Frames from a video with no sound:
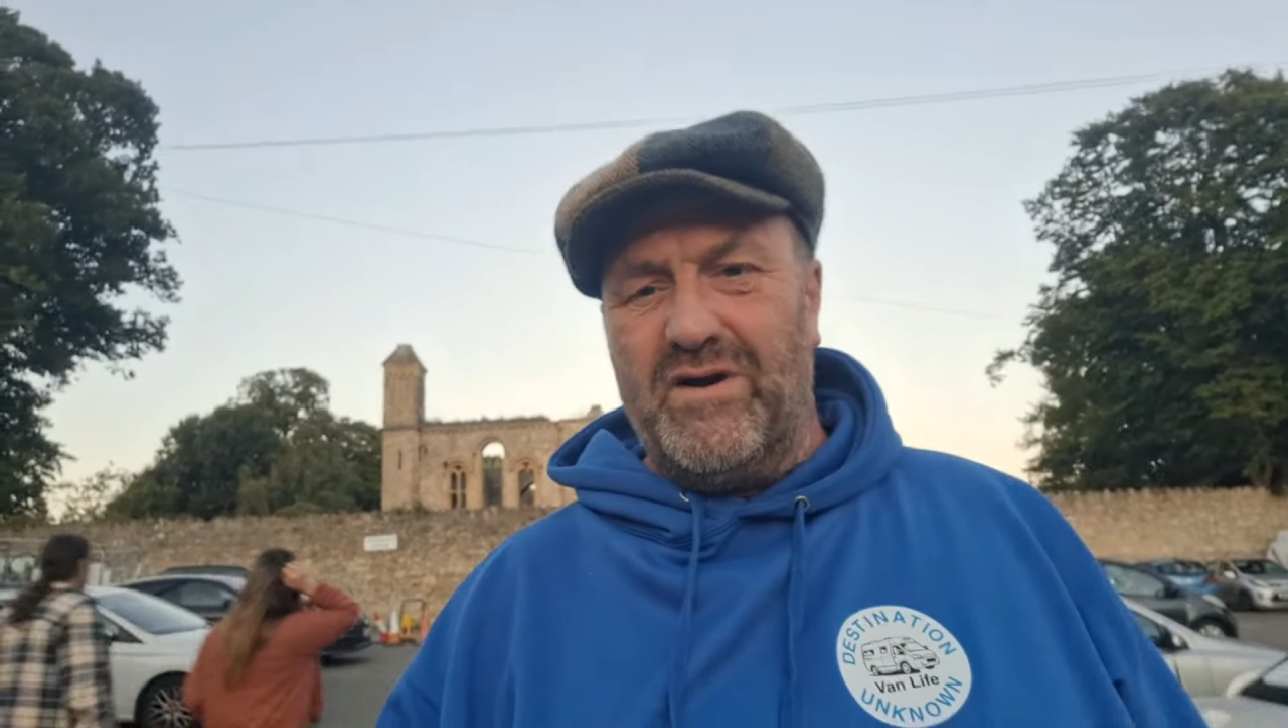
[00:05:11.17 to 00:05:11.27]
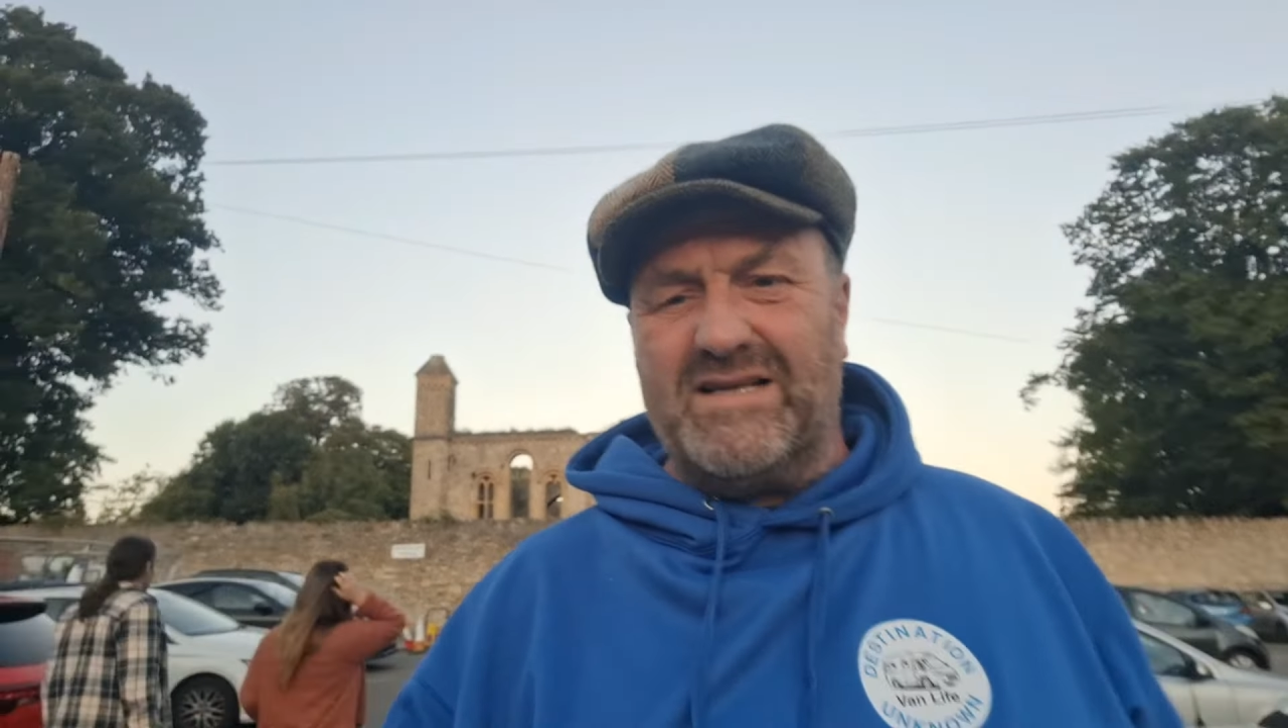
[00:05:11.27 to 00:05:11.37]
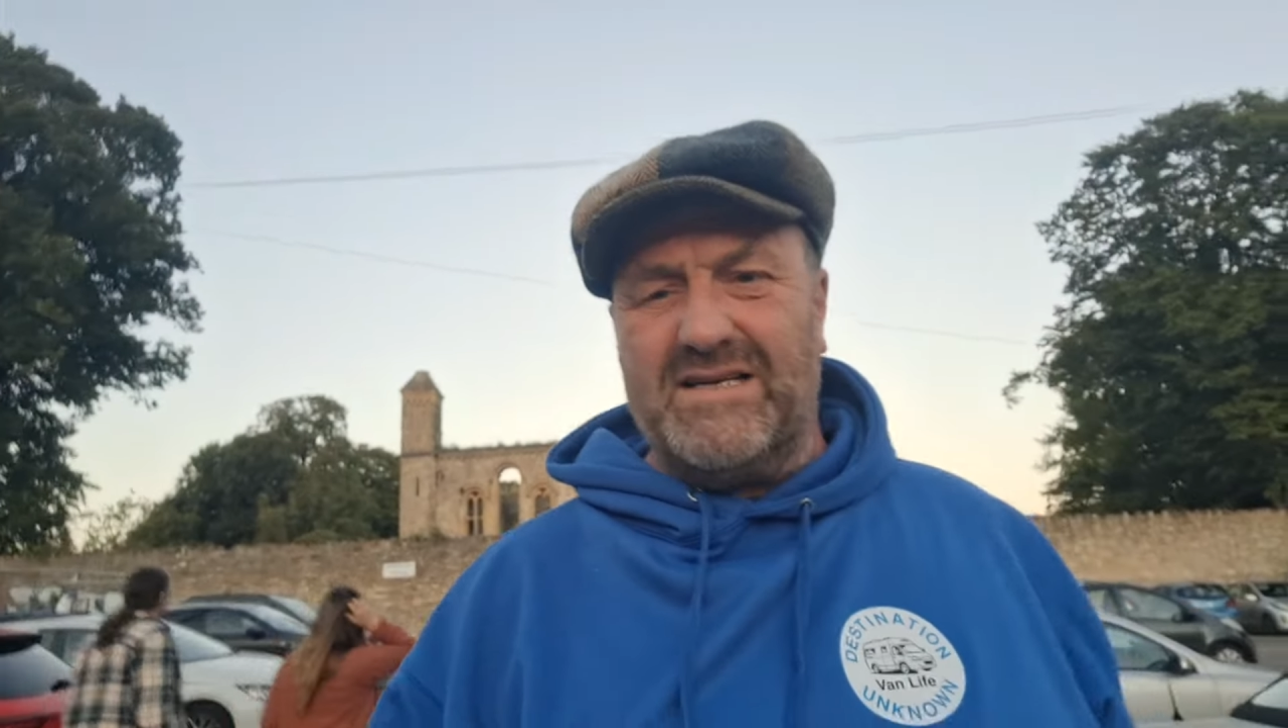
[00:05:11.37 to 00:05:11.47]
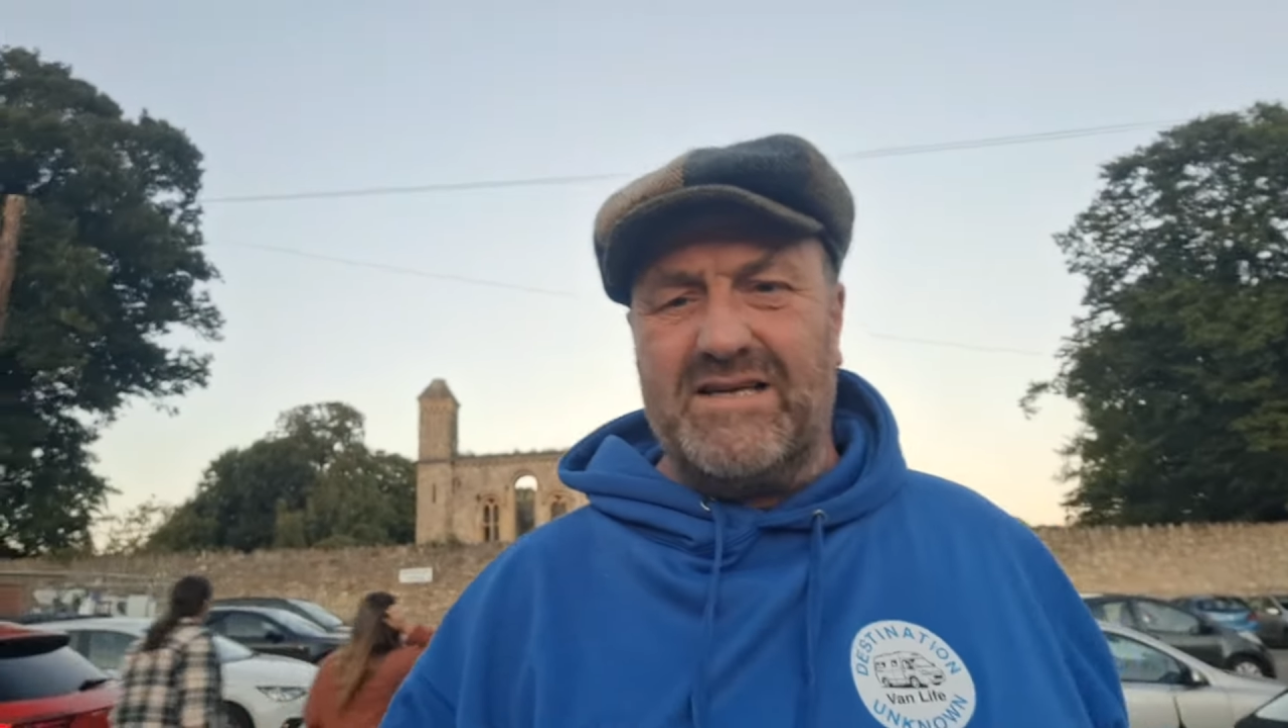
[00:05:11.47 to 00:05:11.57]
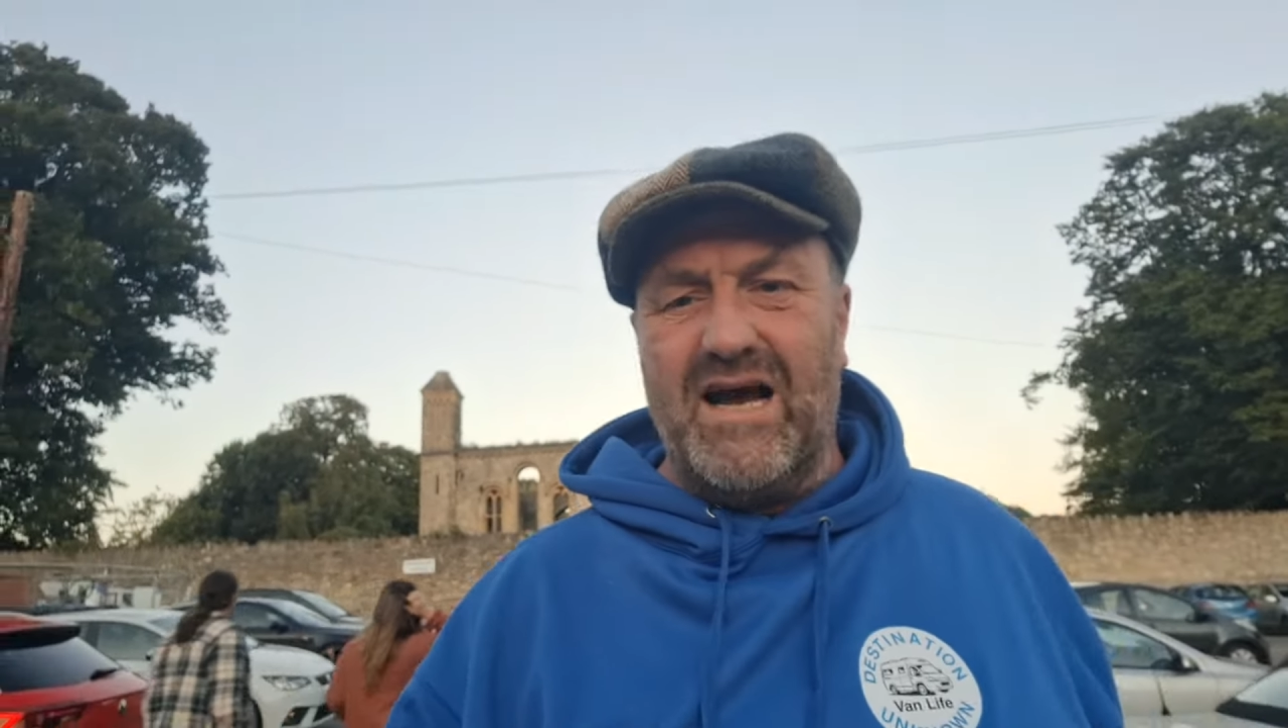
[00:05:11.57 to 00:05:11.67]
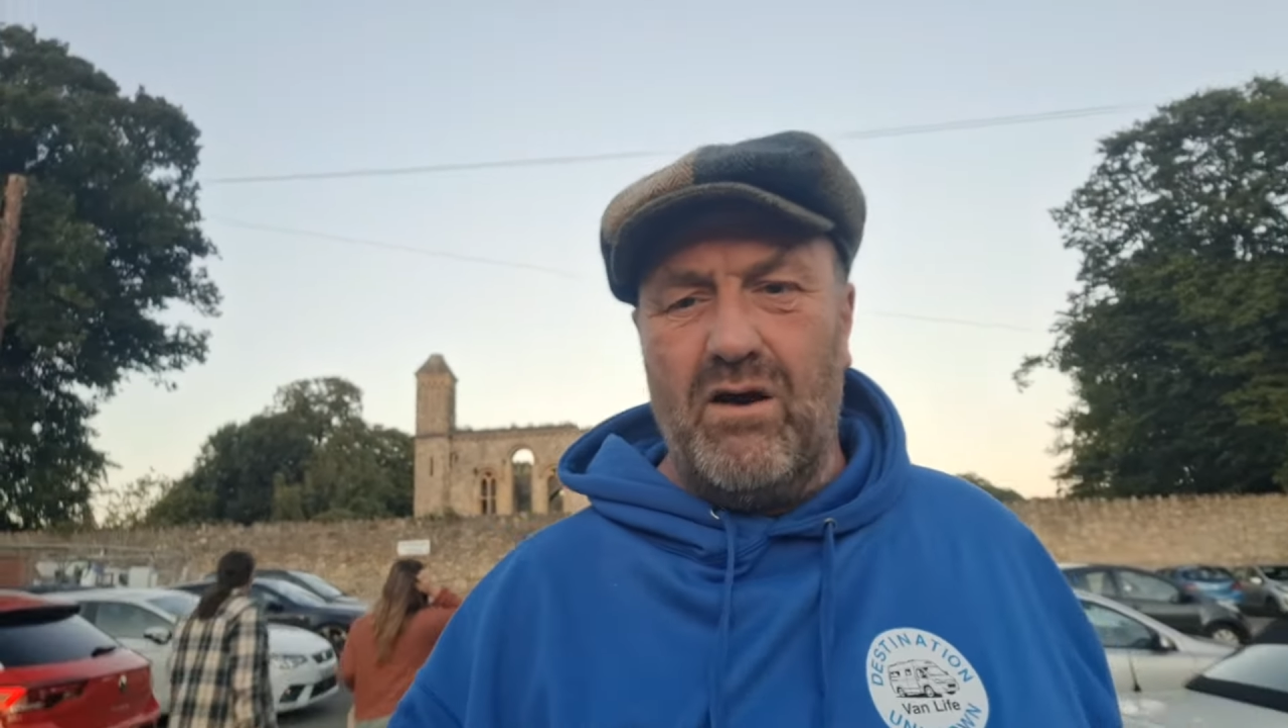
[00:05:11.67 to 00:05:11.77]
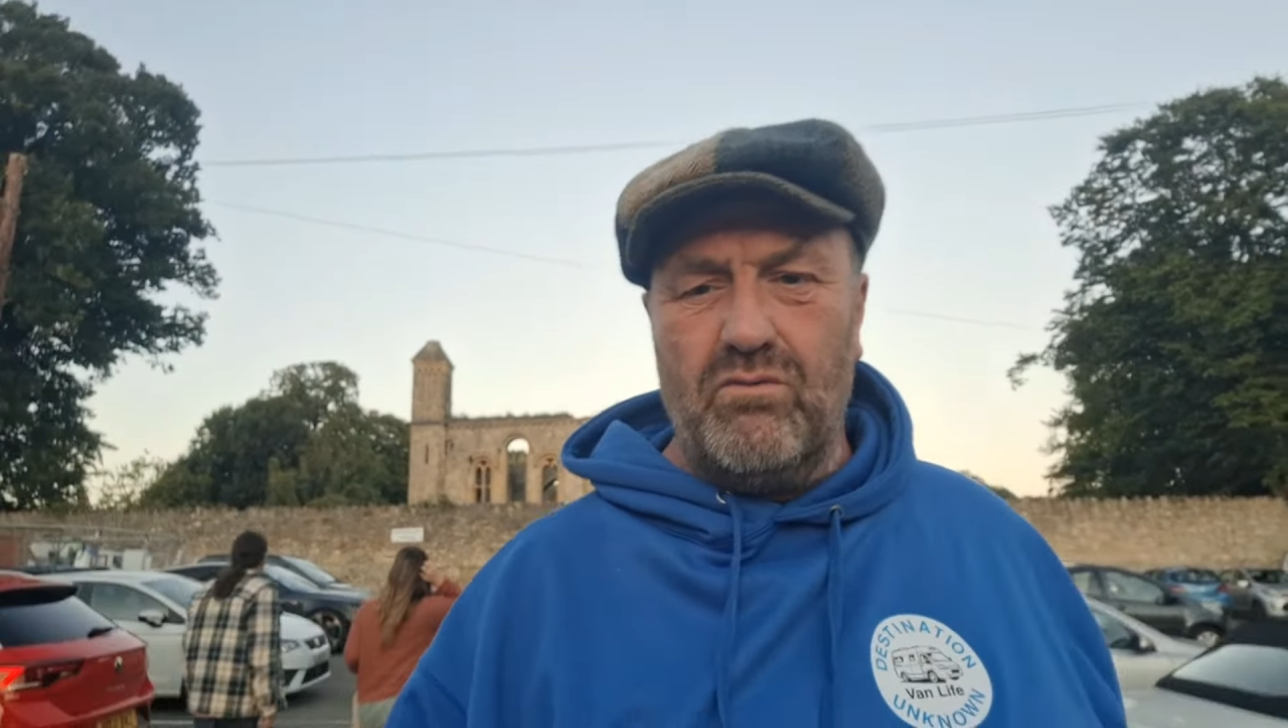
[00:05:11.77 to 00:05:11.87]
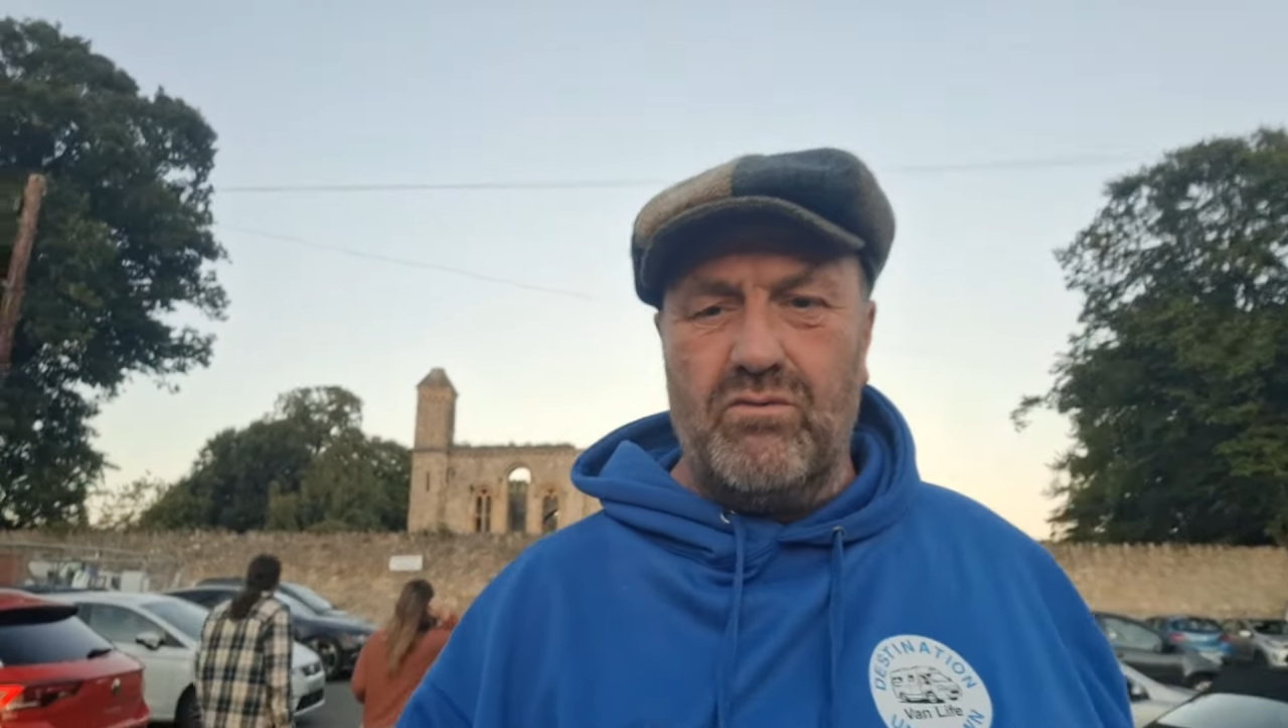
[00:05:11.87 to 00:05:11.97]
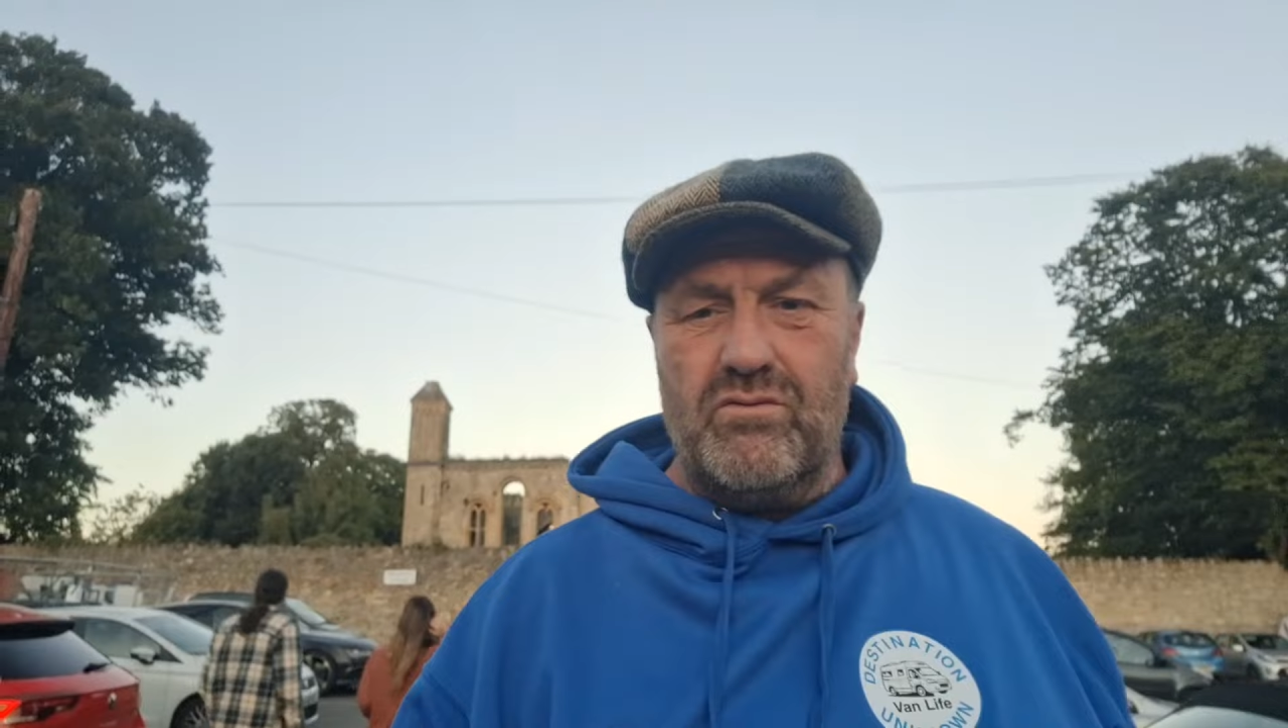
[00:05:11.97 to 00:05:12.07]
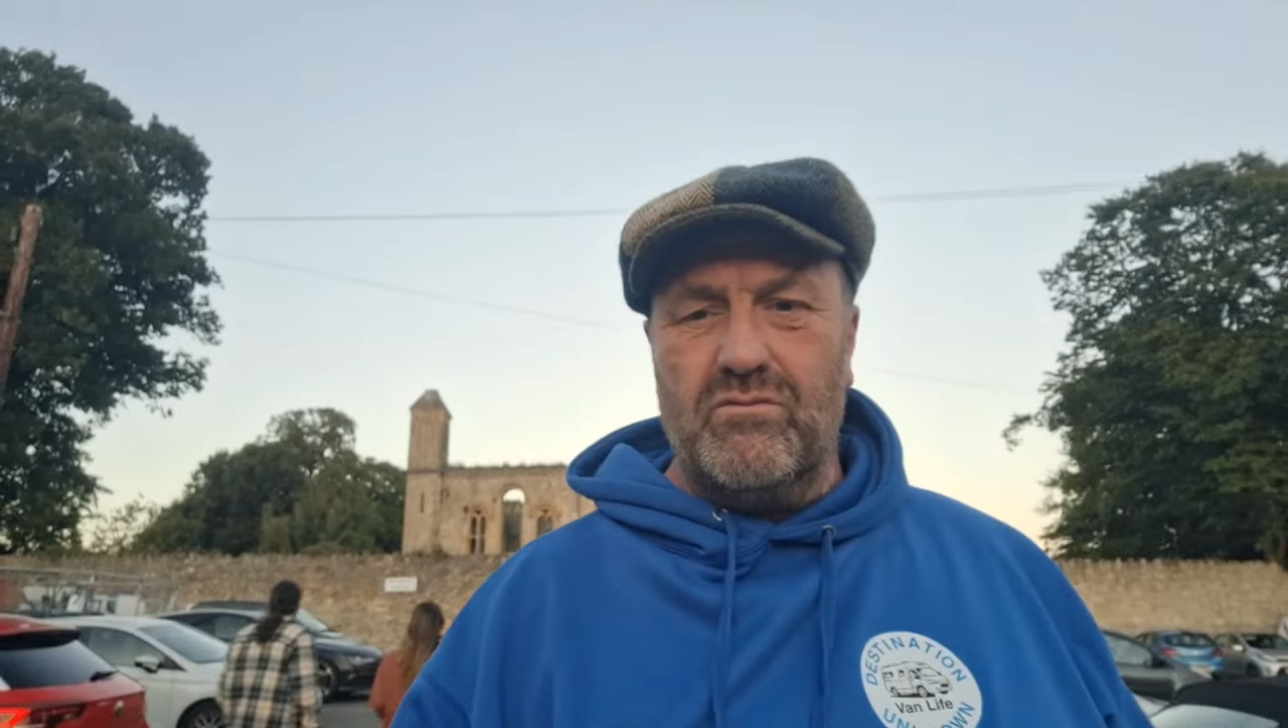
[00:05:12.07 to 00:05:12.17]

into town.